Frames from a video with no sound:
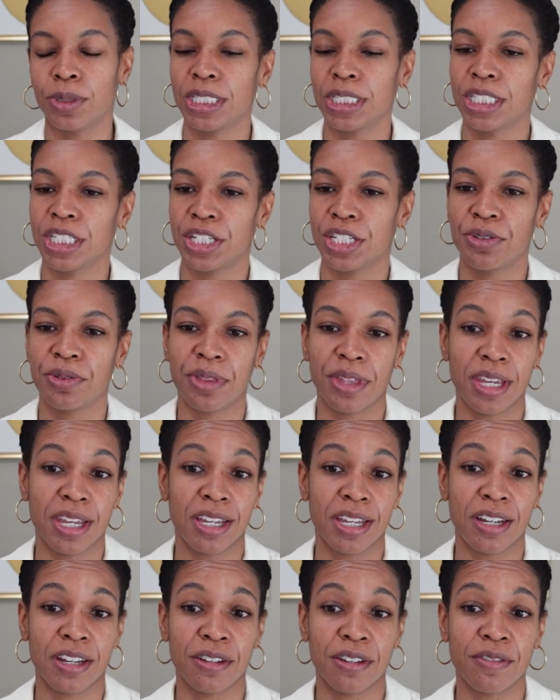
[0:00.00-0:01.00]
What do you
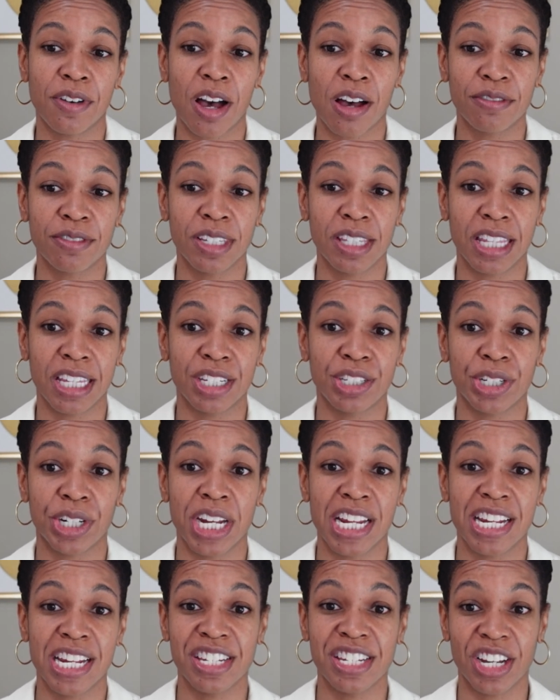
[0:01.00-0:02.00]
think of
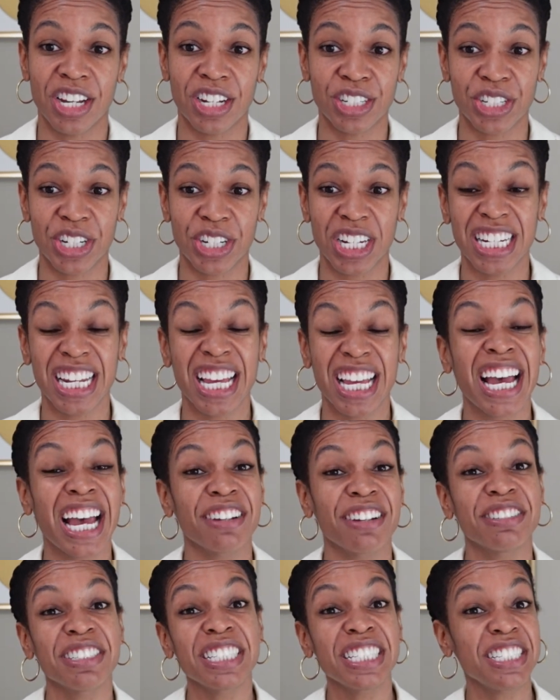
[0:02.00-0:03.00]
ovulation induction?
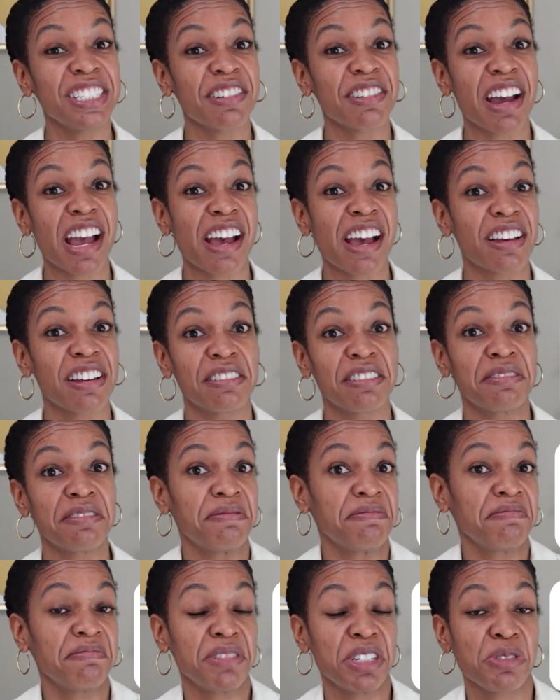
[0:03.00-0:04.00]
I really don't
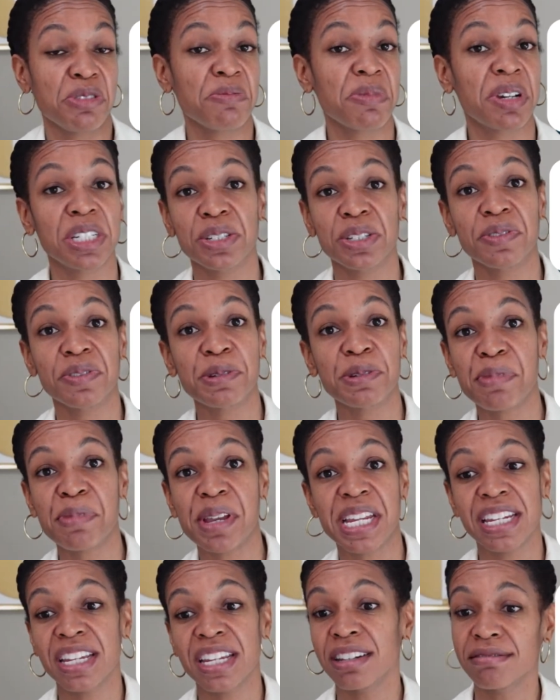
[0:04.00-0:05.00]
have too much of an
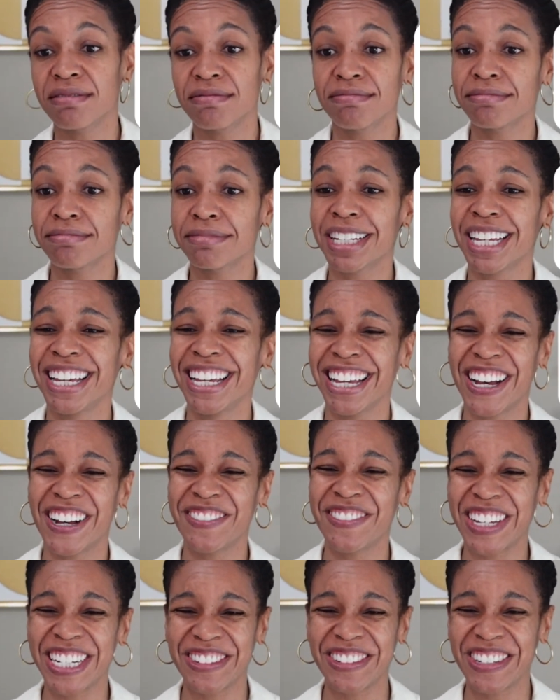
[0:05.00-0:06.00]
opinion.
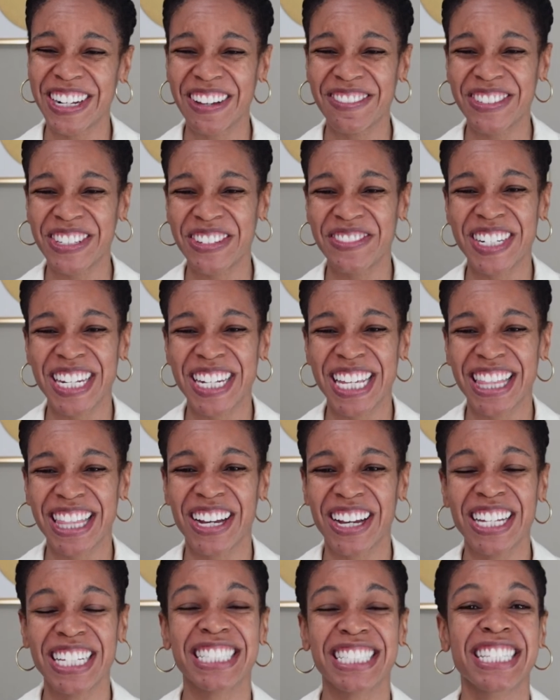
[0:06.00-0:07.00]
I don't have too many
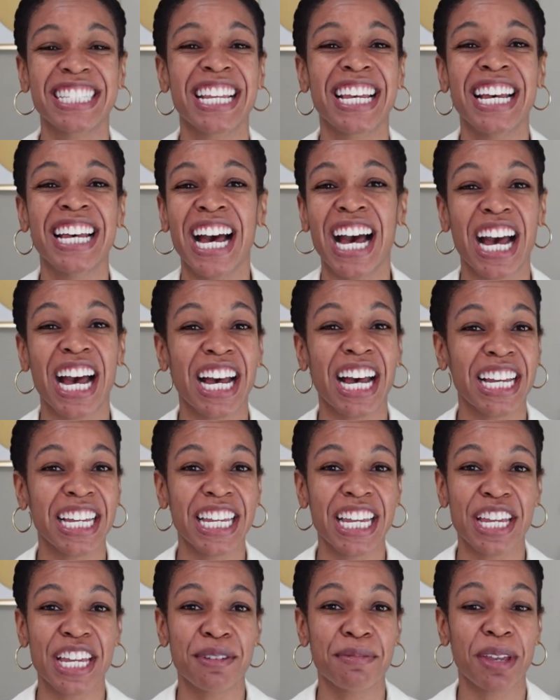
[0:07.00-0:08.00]
thoughts.
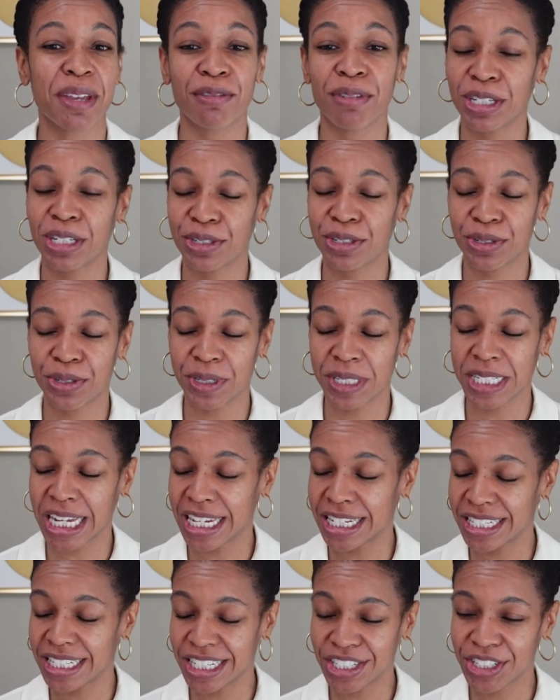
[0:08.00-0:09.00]
I am a registered
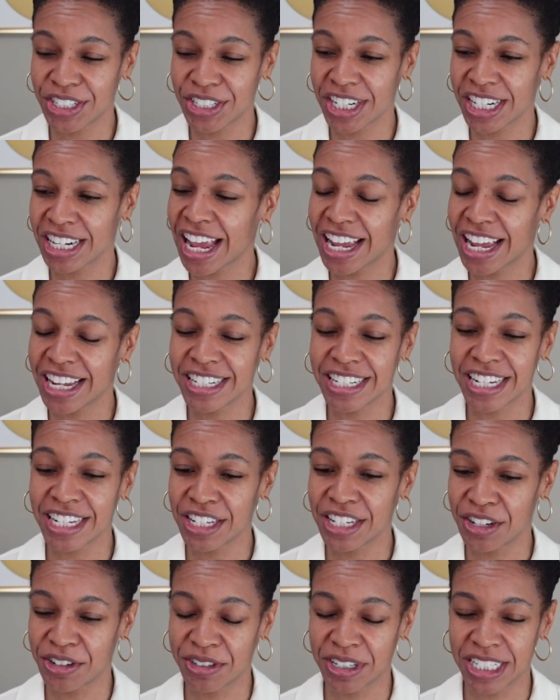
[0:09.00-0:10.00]
dietitian and a
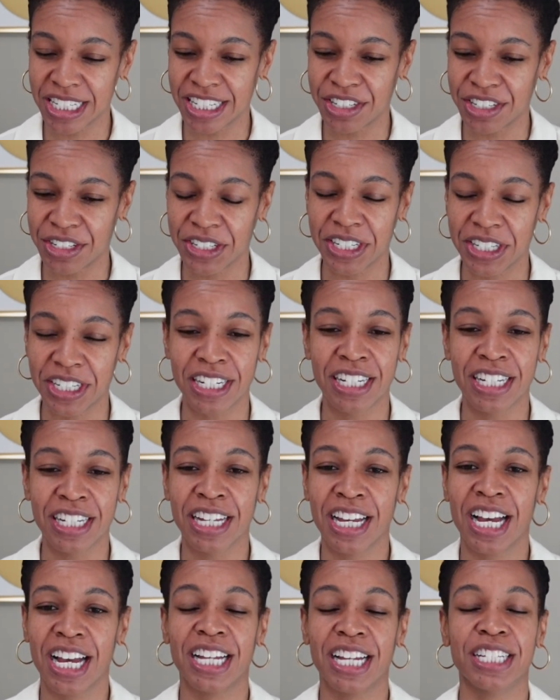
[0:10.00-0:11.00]
yoga teacher.
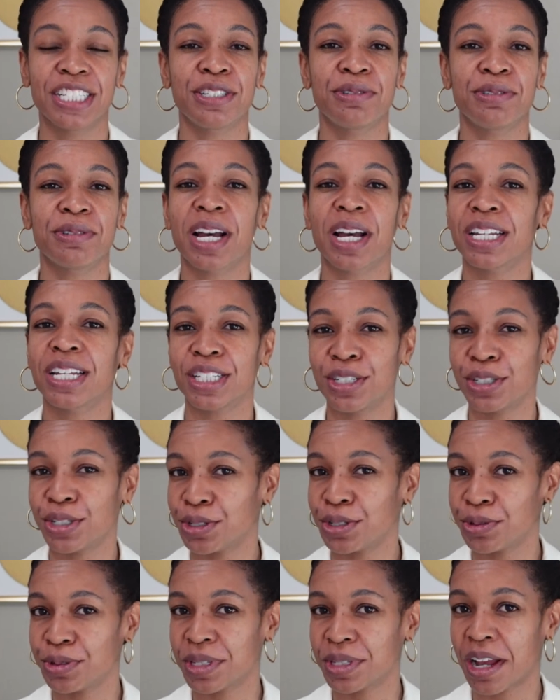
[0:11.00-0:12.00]
I do not
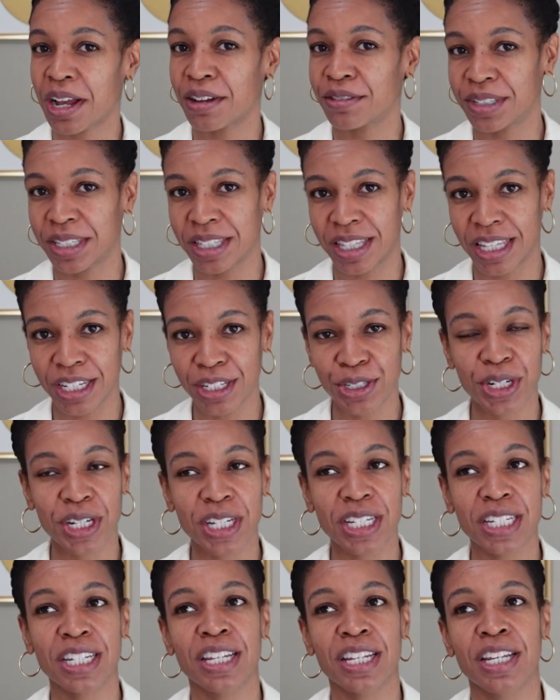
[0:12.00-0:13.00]
induce
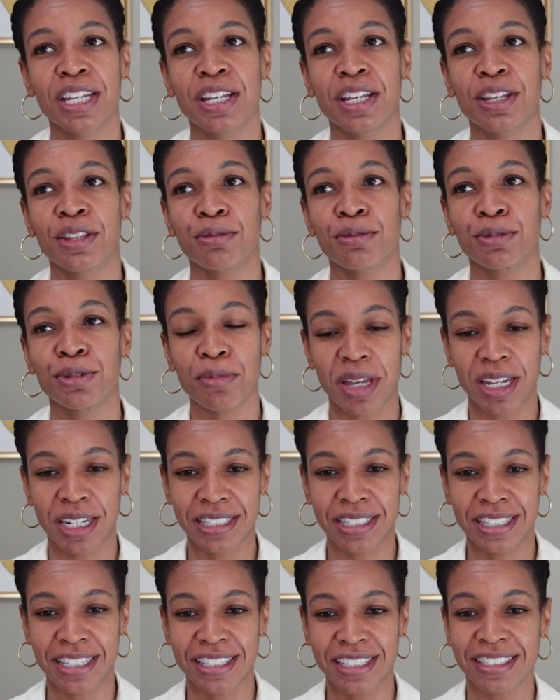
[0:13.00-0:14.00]
ovulation through
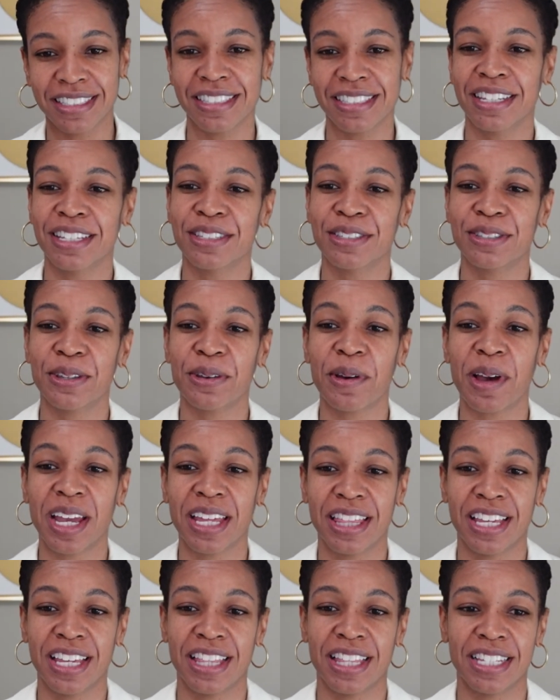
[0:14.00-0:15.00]
medicines. So
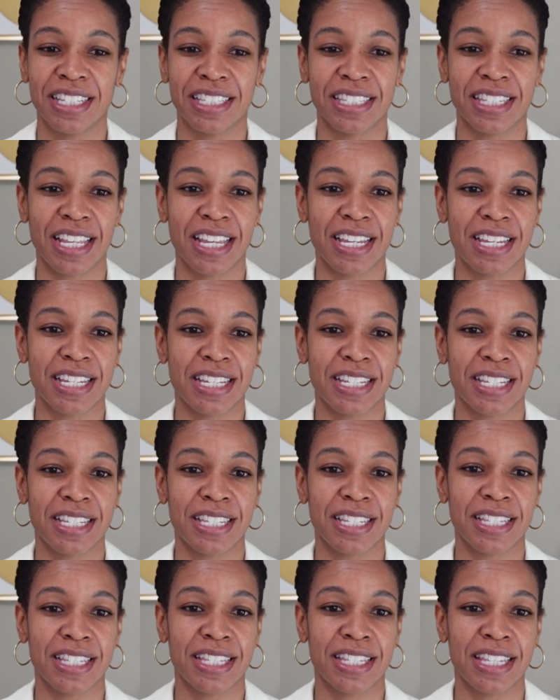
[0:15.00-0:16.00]
I think this
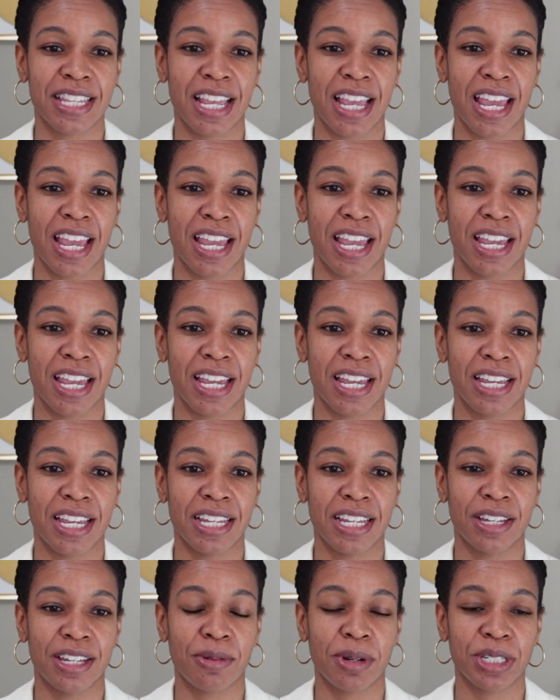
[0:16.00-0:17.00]
is
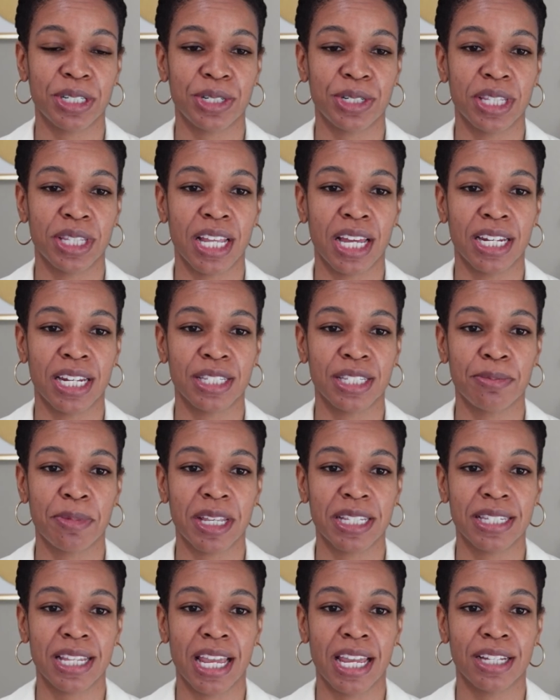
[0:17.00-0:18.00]
a question that is
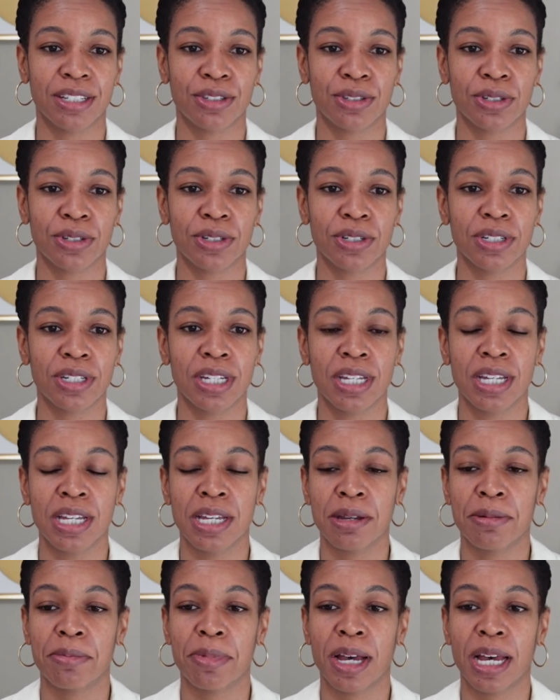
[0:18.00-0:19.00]
best answered
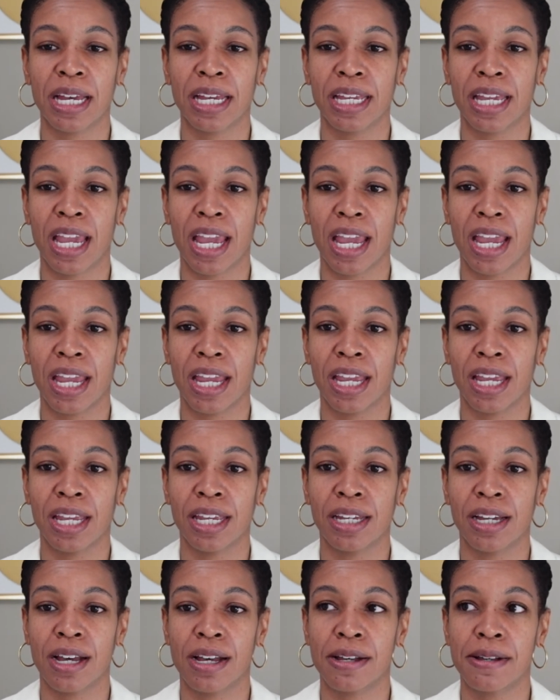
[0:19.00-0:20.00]
by
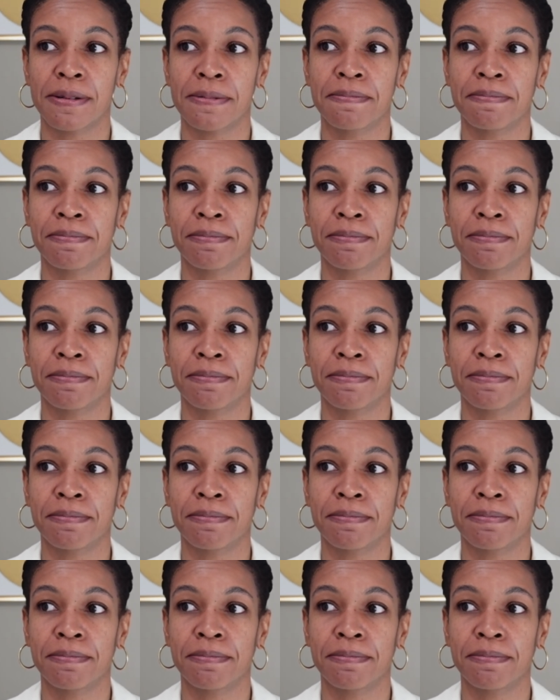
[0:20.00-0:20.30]
a